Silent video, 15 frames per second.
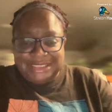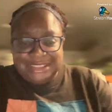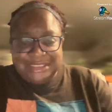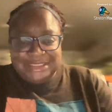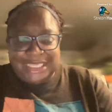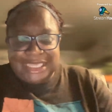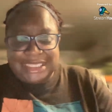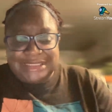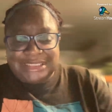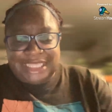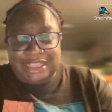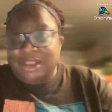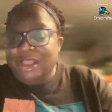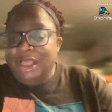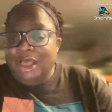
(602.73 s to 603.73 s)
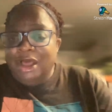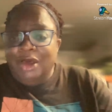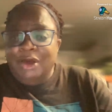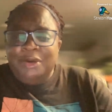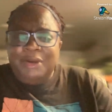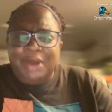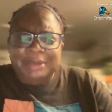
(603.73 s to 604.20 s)
10 seconds later,
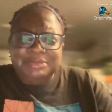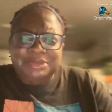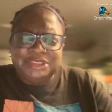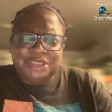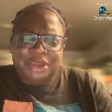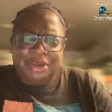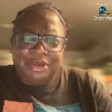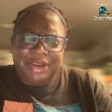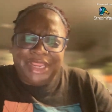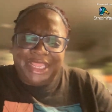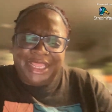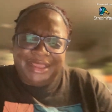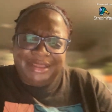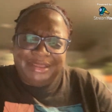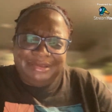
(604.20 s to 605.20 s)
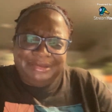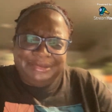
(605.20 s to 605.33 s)
oh, I'm sorry.